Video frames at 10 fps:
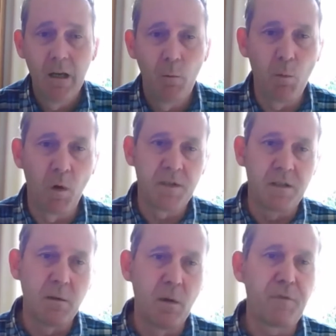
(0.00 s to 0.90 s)
we wanted
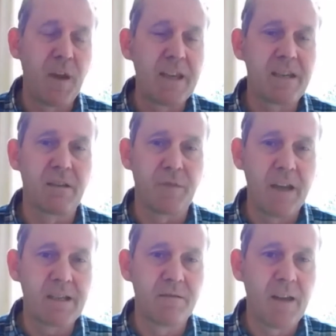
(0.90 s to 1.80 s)
to do a
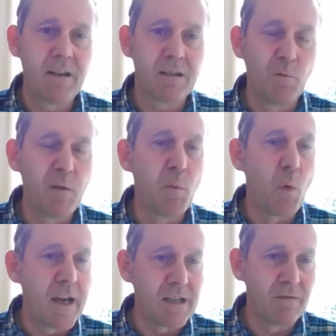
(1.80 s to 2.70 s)
face-to-face event, and we've been
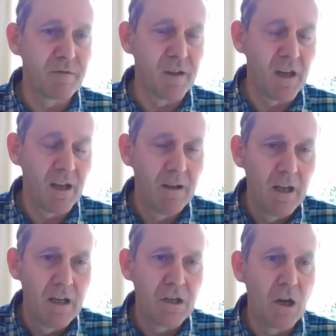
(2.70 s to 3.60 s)
waiting for
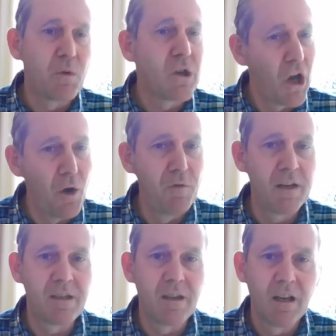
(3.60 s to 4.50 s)

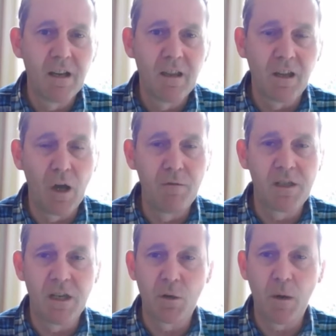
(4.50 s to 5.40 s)
the COVID
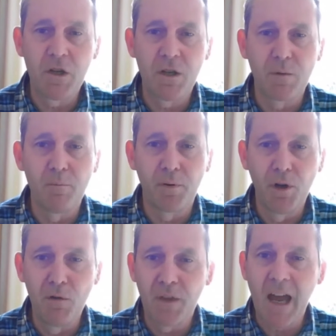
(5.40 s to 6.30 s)
situation to
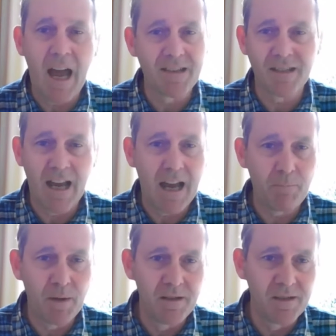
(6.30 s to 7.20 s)
improve. That hasn't
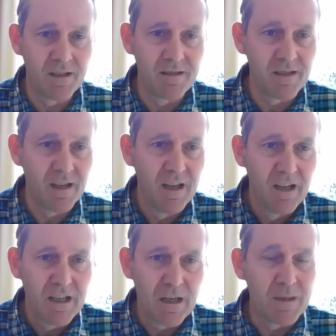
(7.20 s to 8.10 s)
happened, and
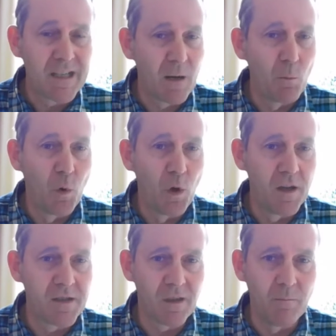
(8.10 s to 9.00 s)
it's getting
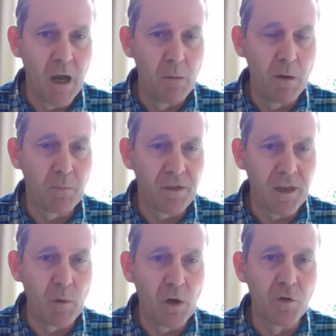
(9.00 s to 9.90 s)
worse at the moment. But I
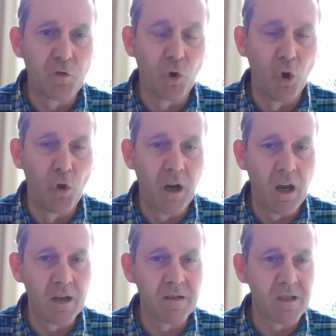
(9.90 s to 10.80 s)
think we've got to draw the
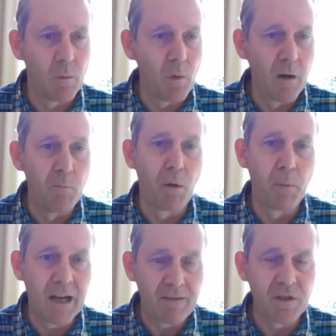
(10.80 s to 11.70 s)
line somewhere, and probably
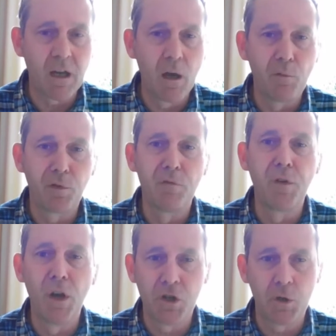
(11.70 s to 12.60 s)
going to have to go for a
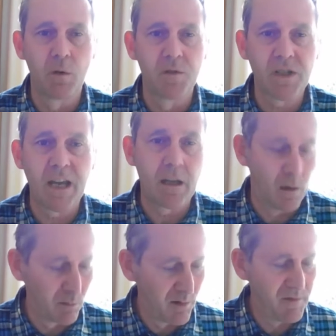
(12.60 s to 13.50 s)
virtual
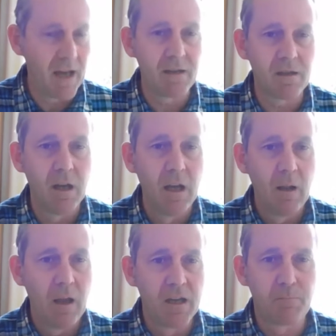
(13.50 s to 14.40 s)
stakeholder event
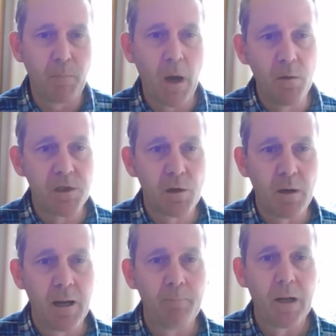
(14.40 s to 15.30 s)
as opposed to
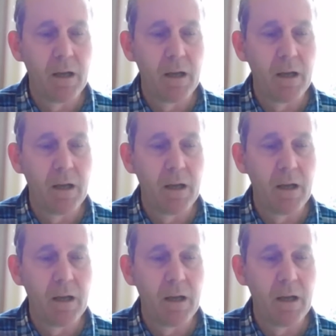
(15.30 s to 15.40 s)
a